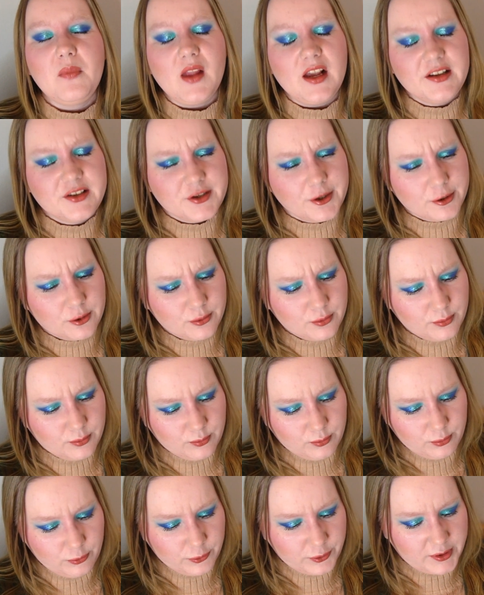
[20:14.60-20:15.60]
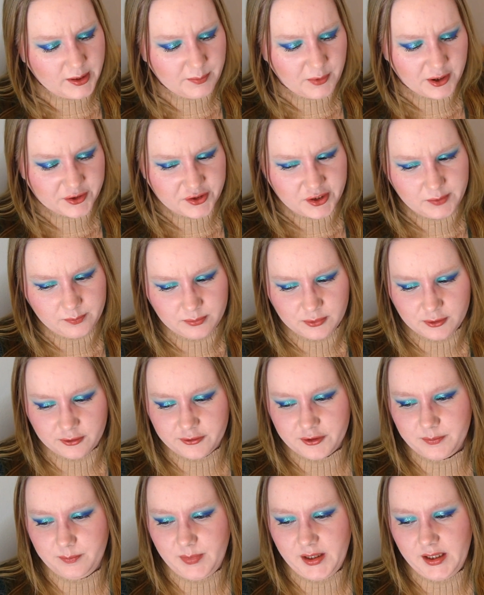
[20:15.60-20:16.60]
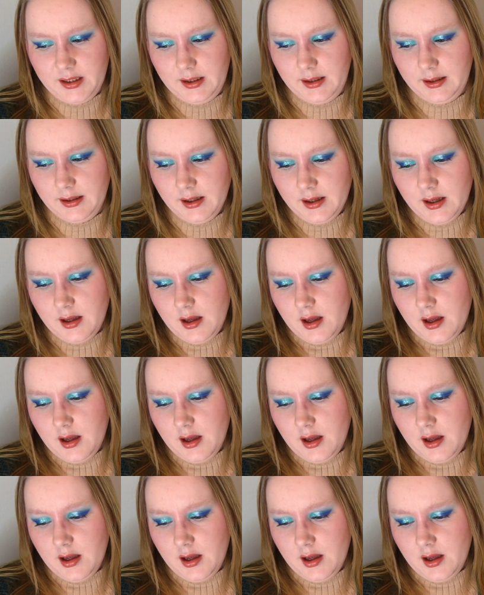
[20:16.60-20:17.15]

So would the budget box be